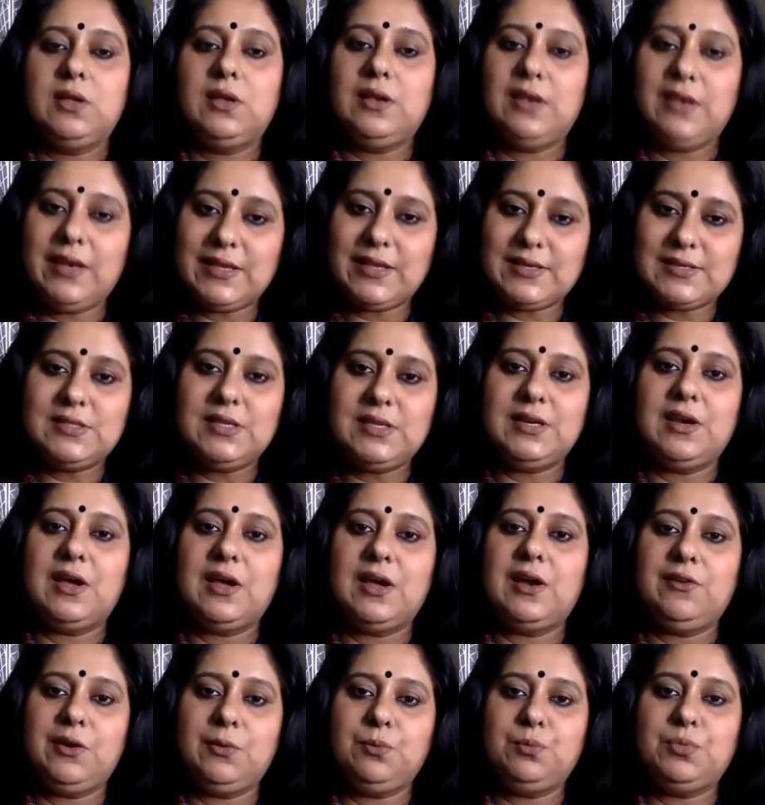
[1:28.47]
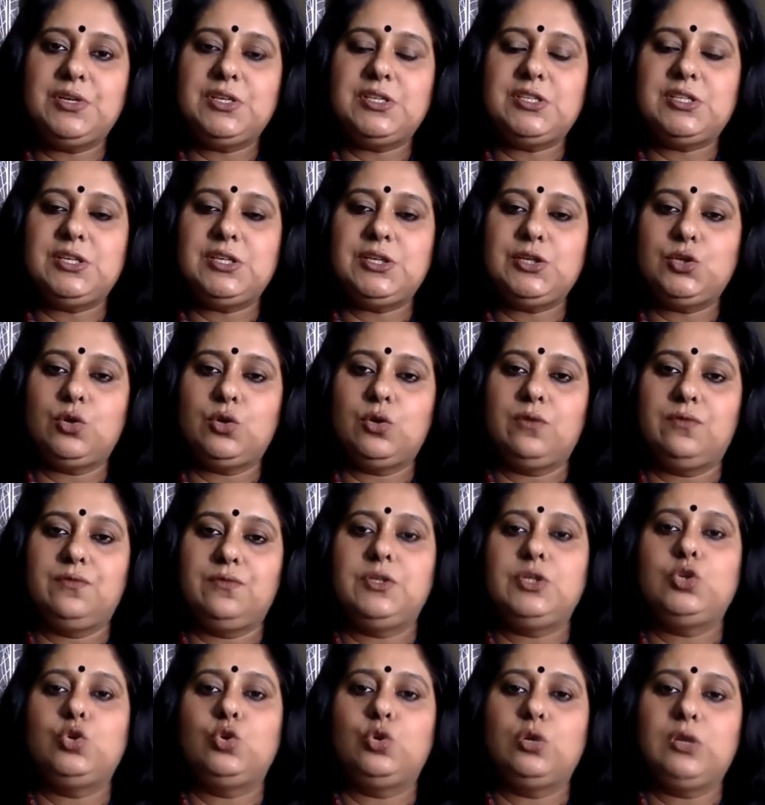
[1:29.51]
less than 100% of
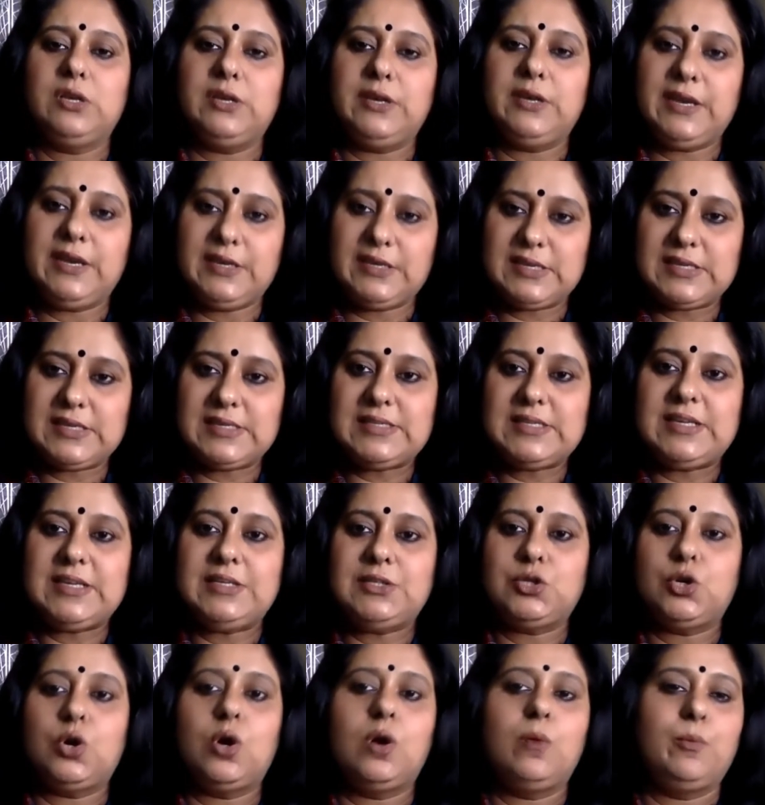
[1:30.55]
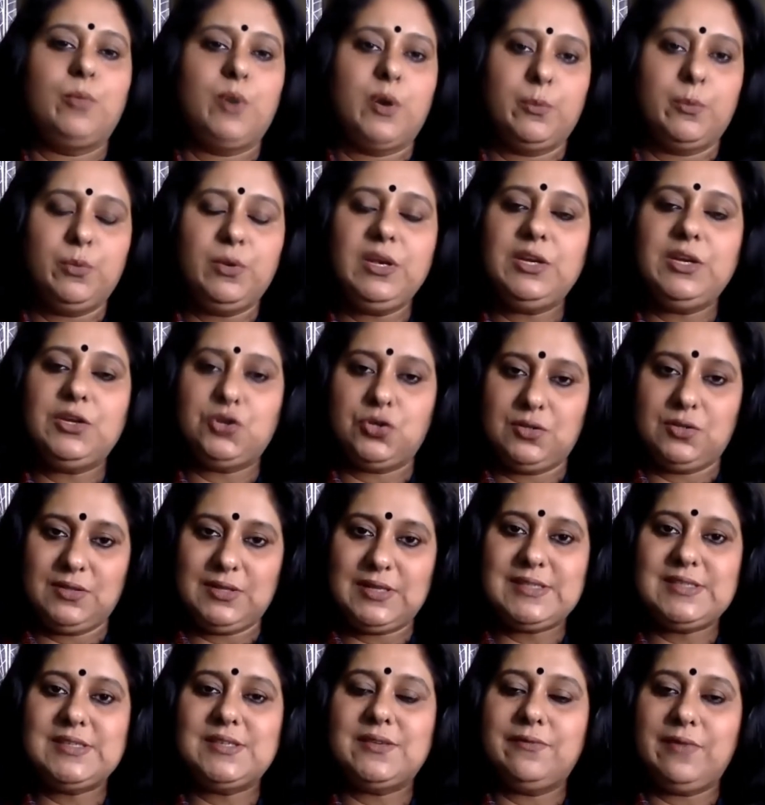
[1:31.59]
the total data set or population
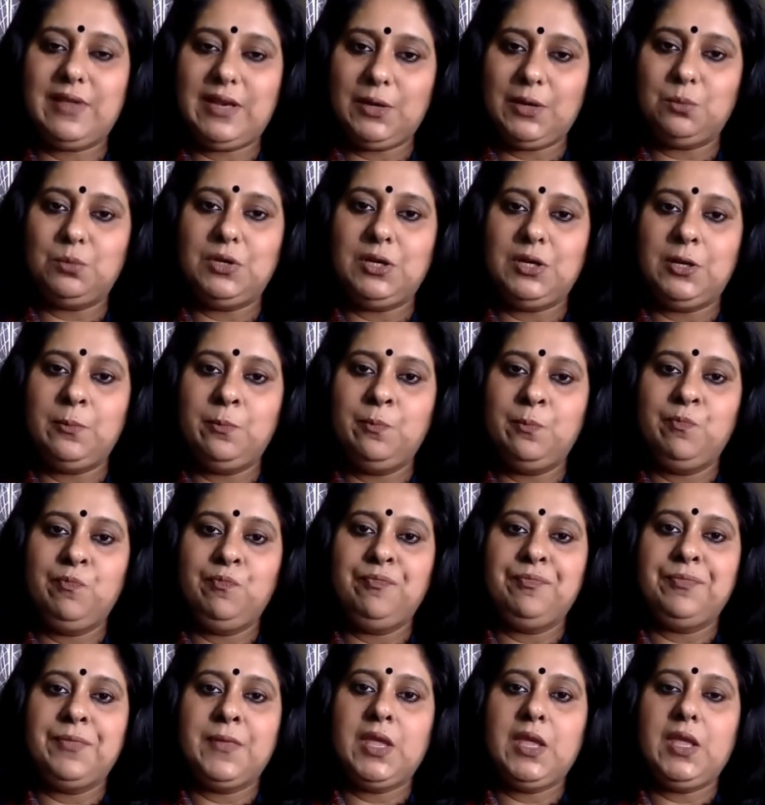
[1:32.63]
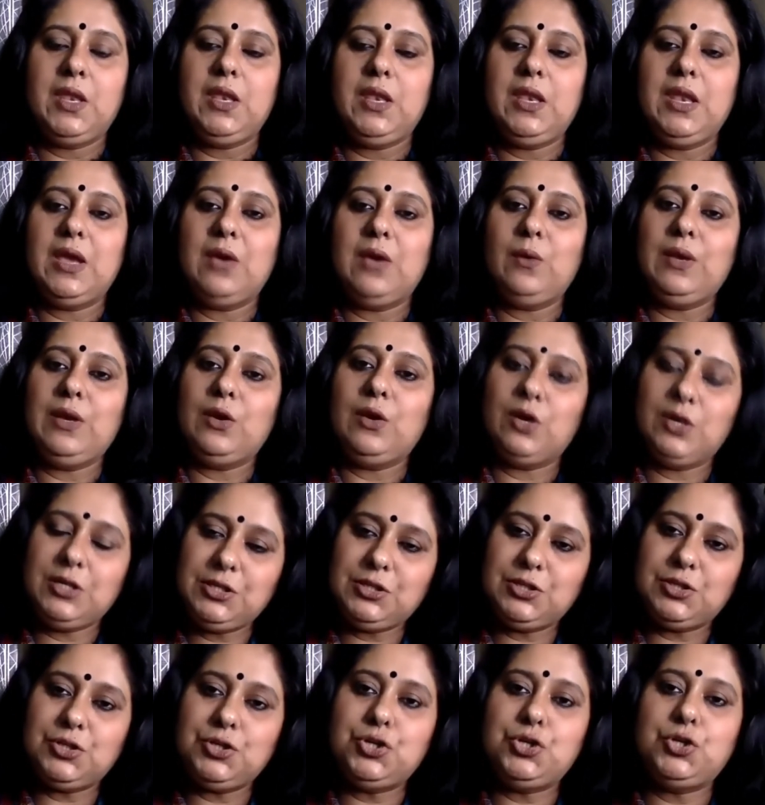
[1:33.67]
that's available. Now, an
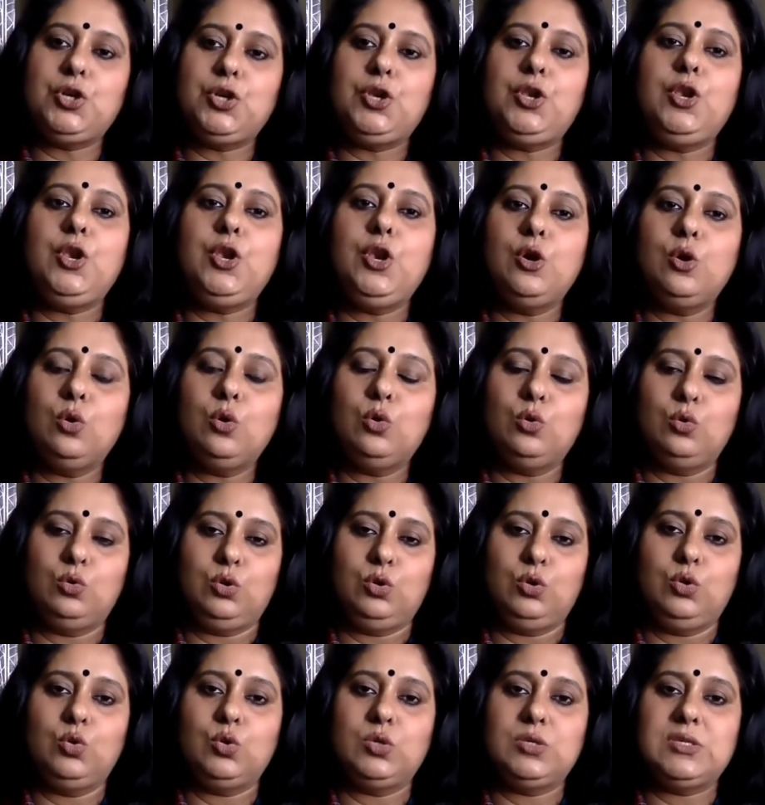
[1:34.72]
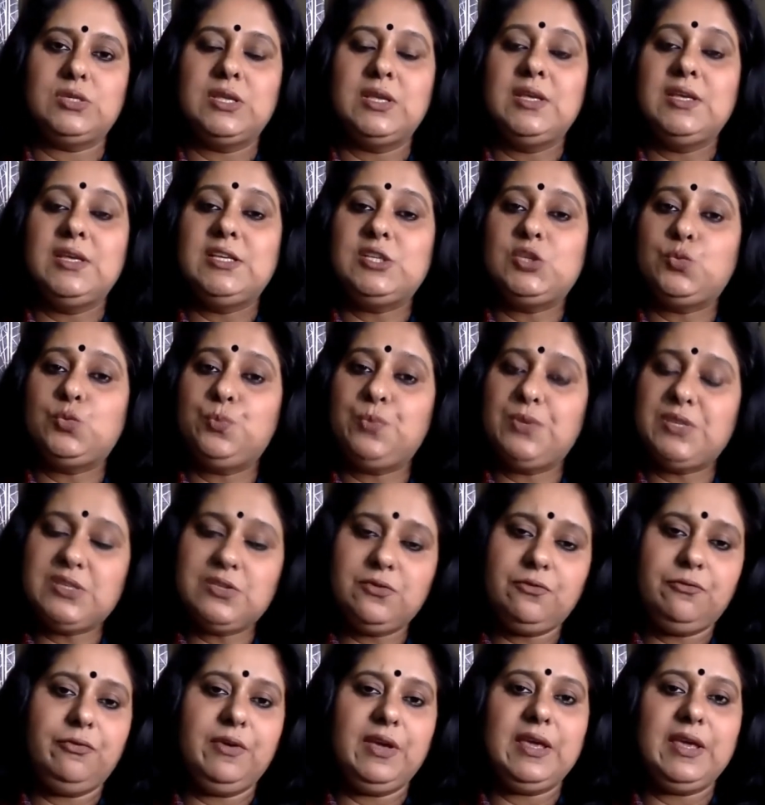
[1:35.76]
auditor should know those
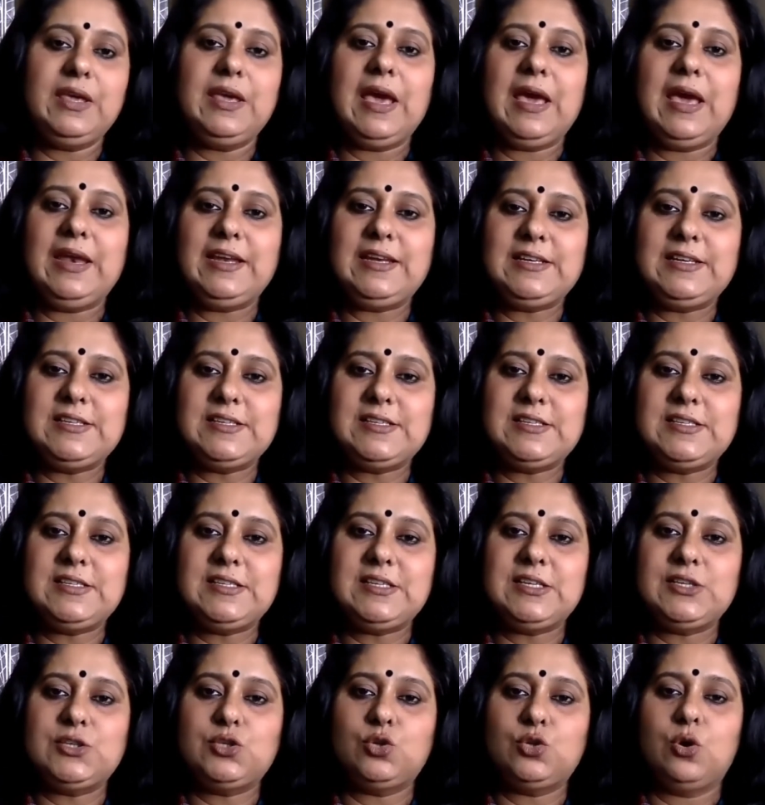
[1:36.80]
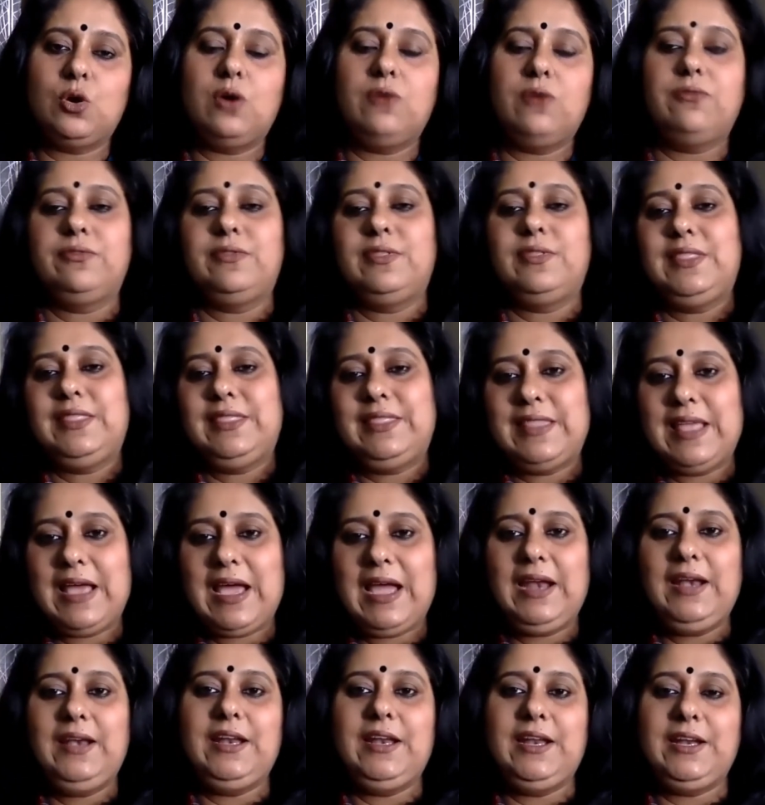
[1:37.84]
specific characteristics of
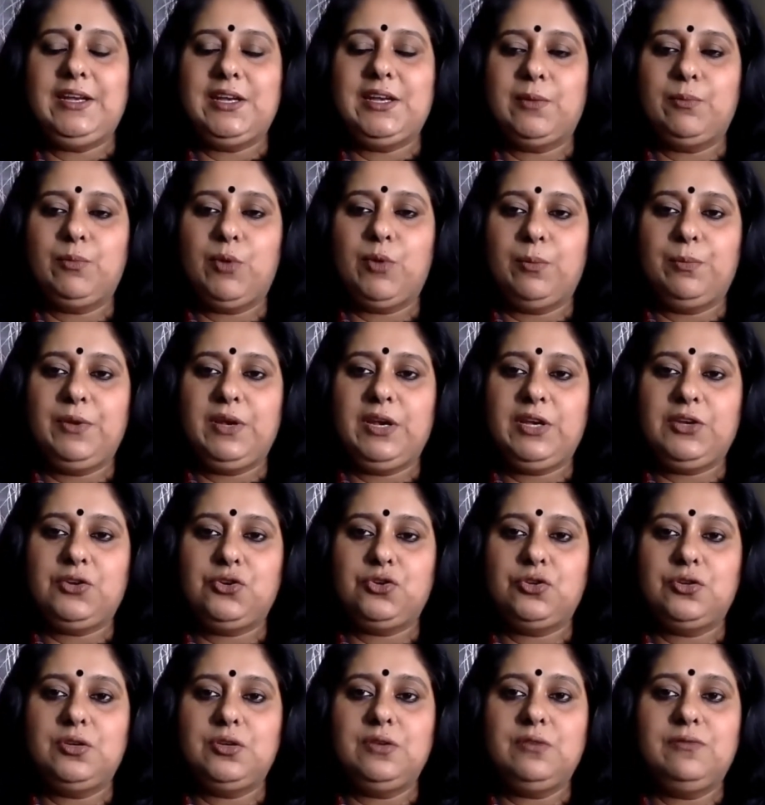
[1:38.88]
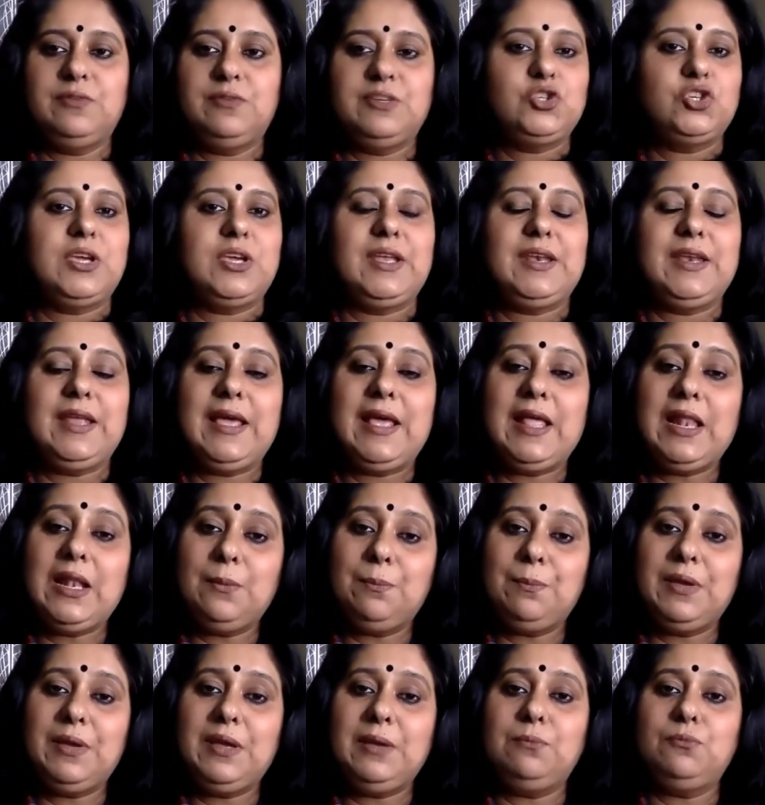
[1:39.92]
that data population, which can
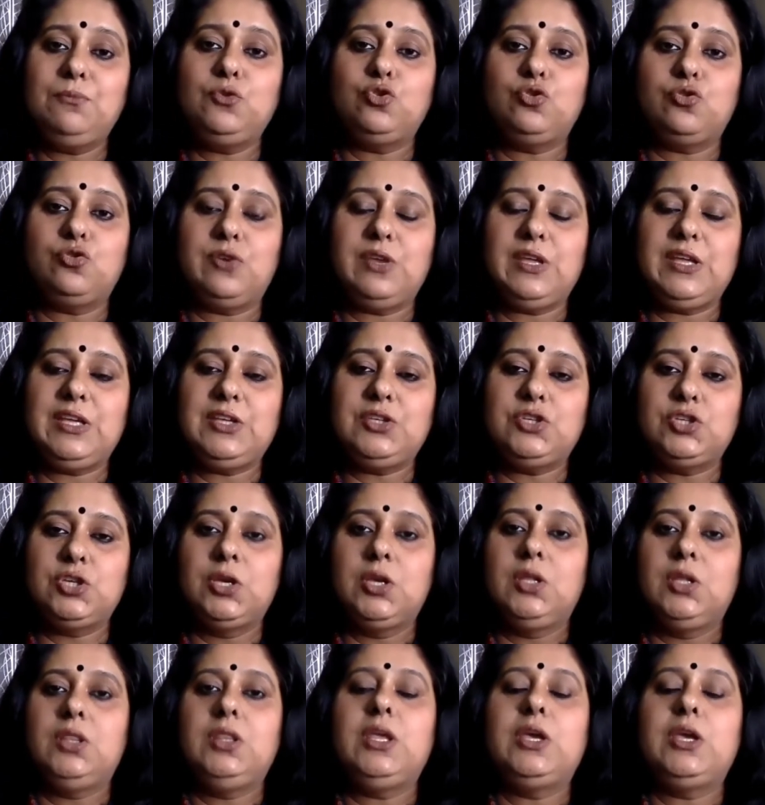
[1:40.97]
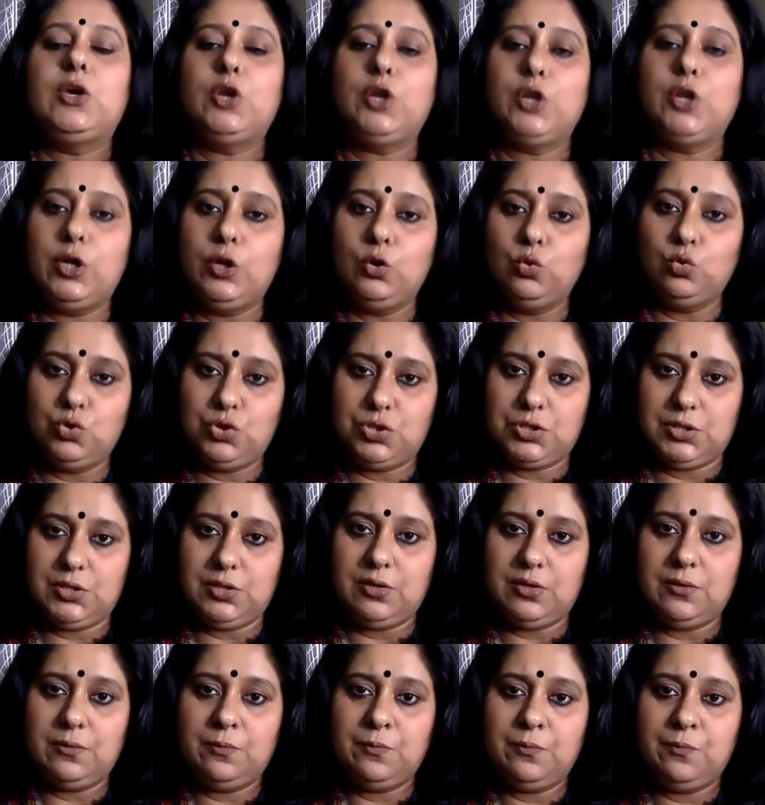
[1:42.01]
help him to reach the conclusion,